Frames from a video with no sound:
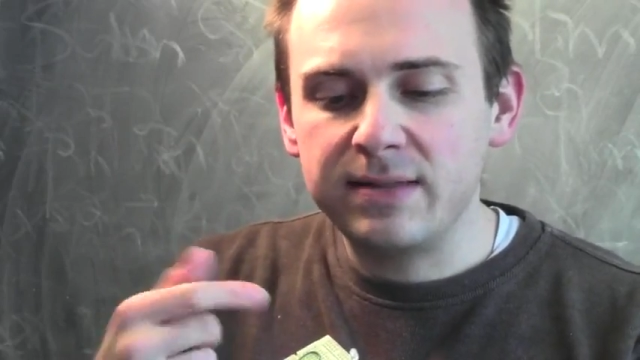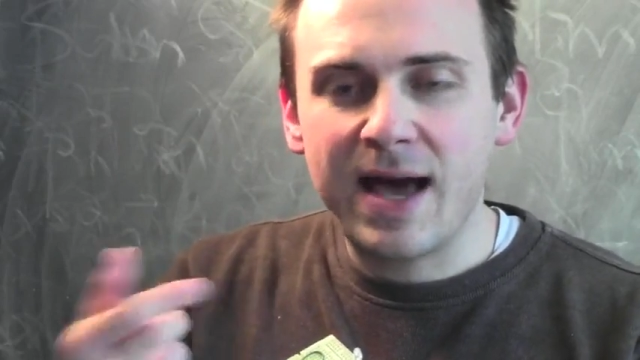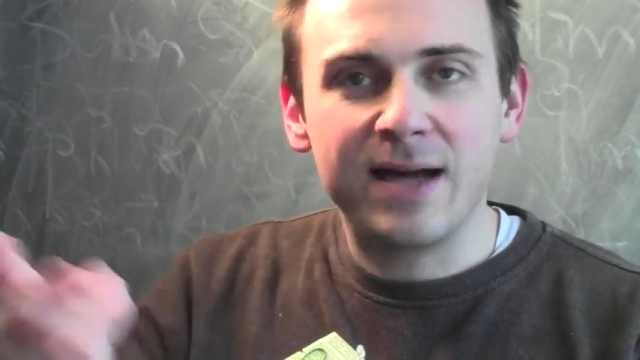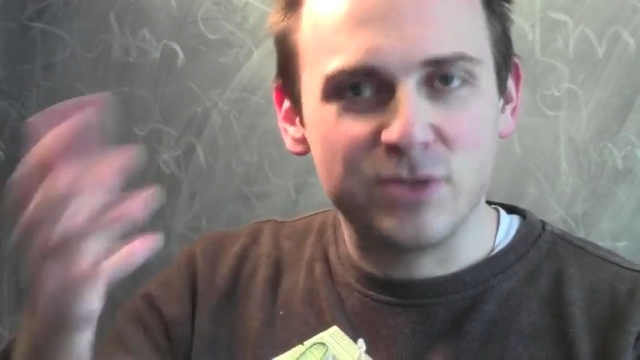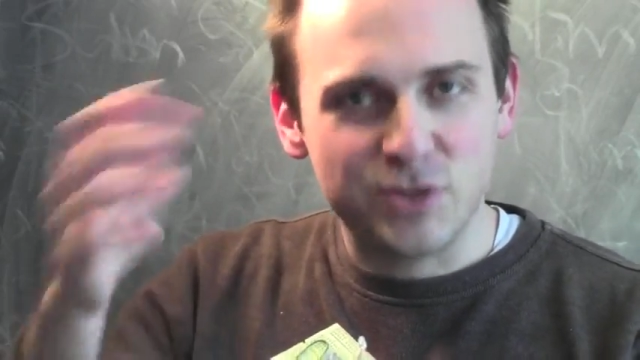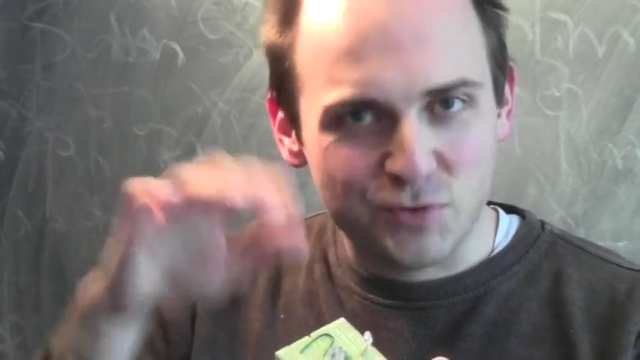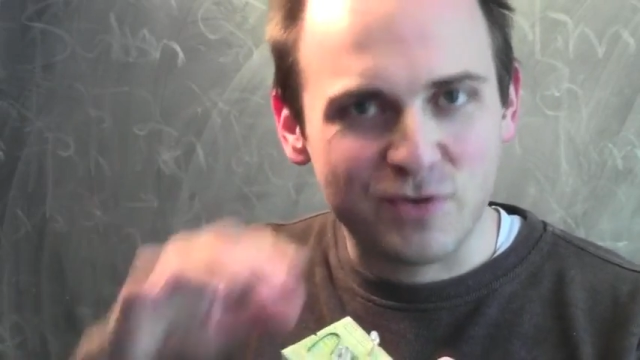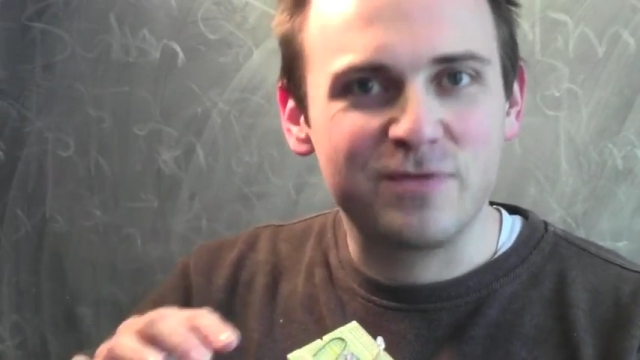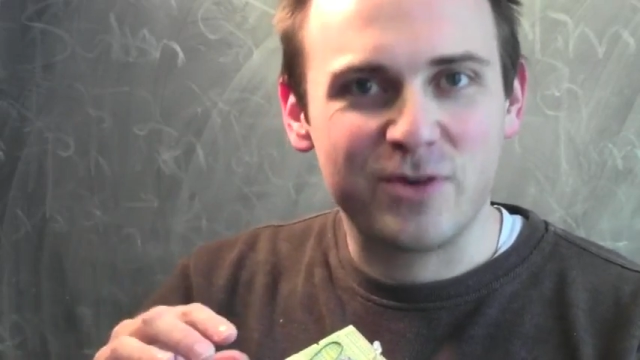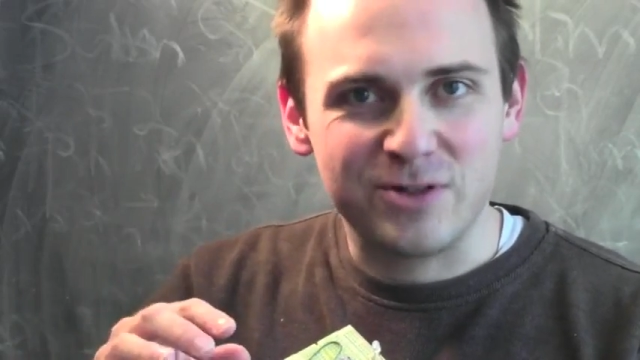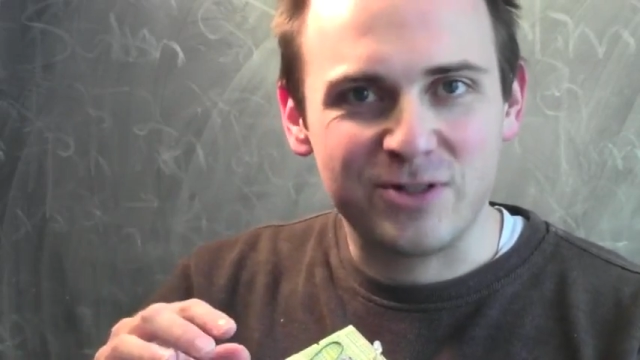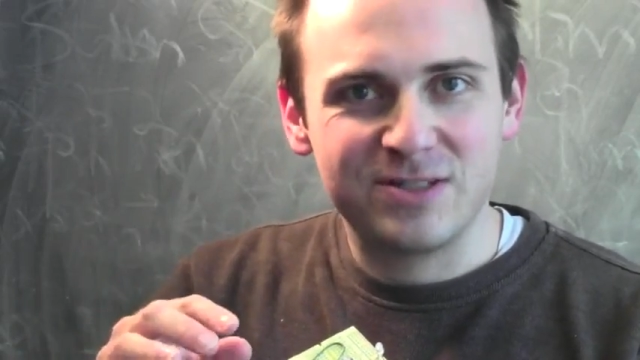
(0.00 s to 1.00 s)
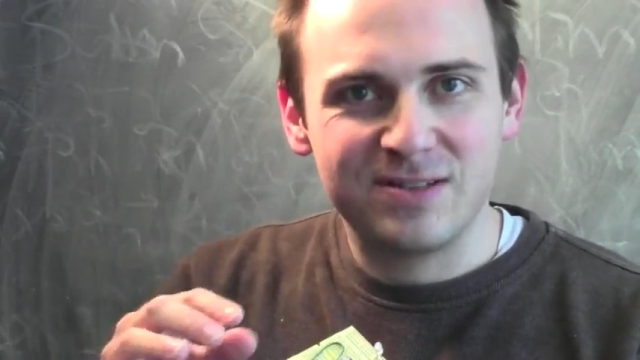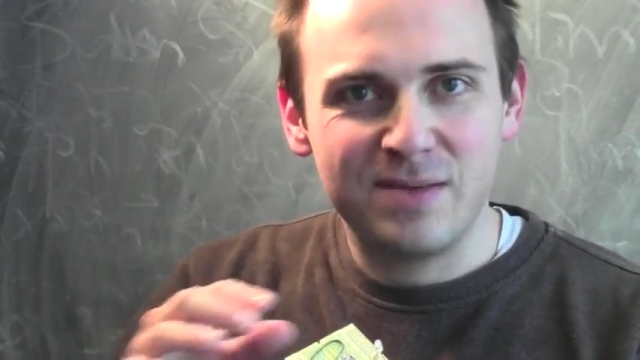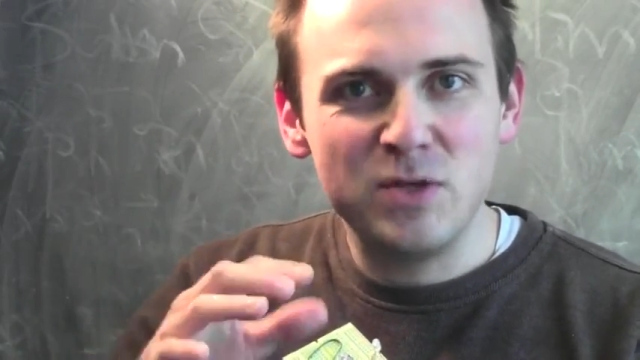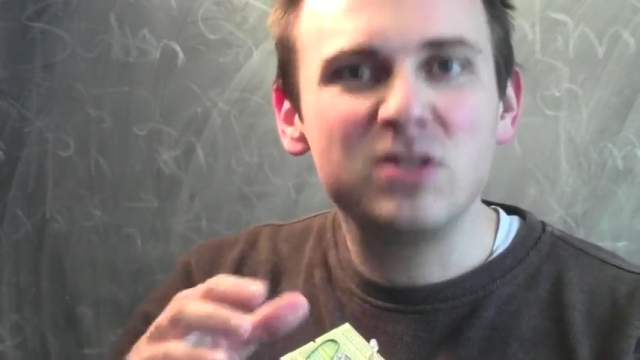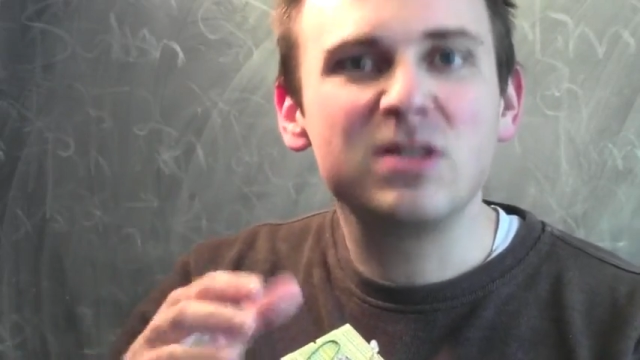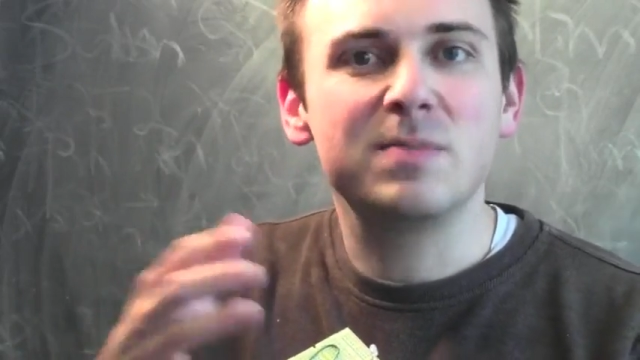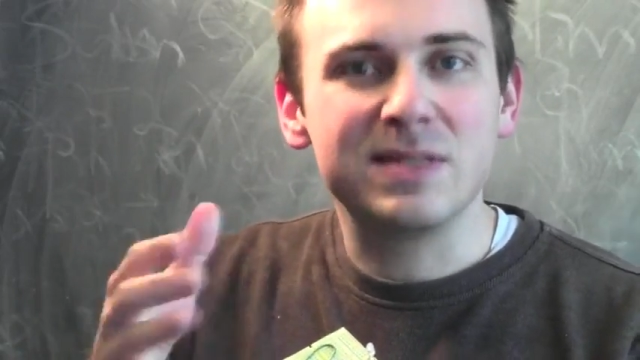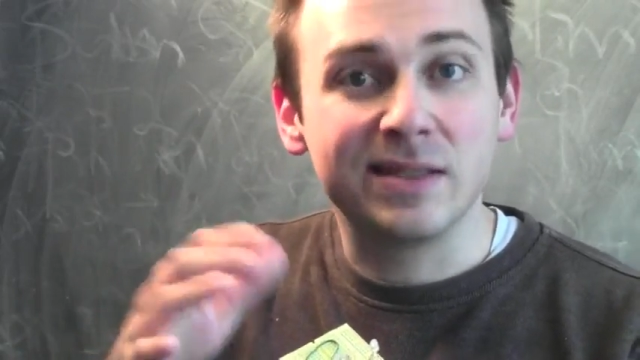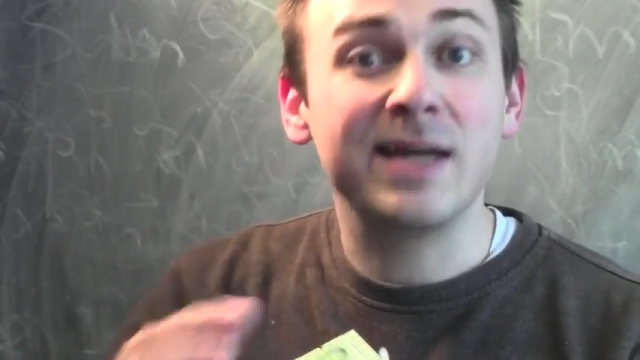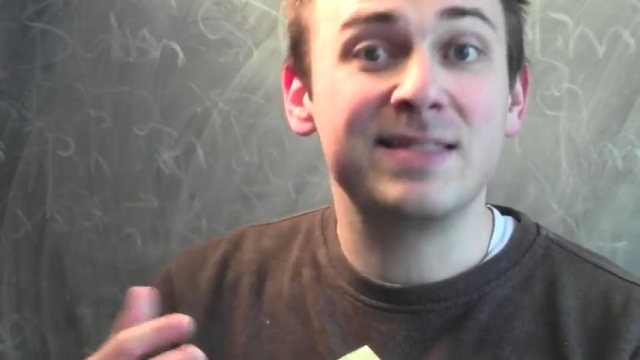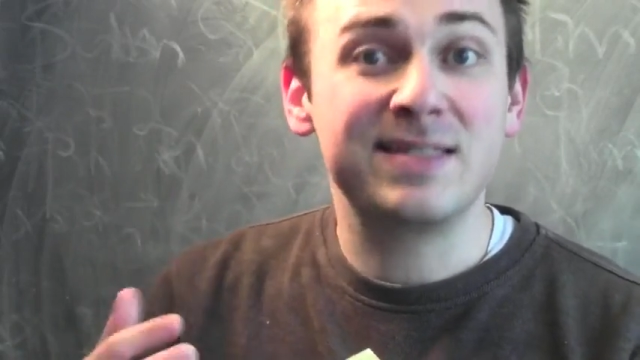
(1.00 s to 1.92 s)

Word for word: diodes in reverse. I'm using them as light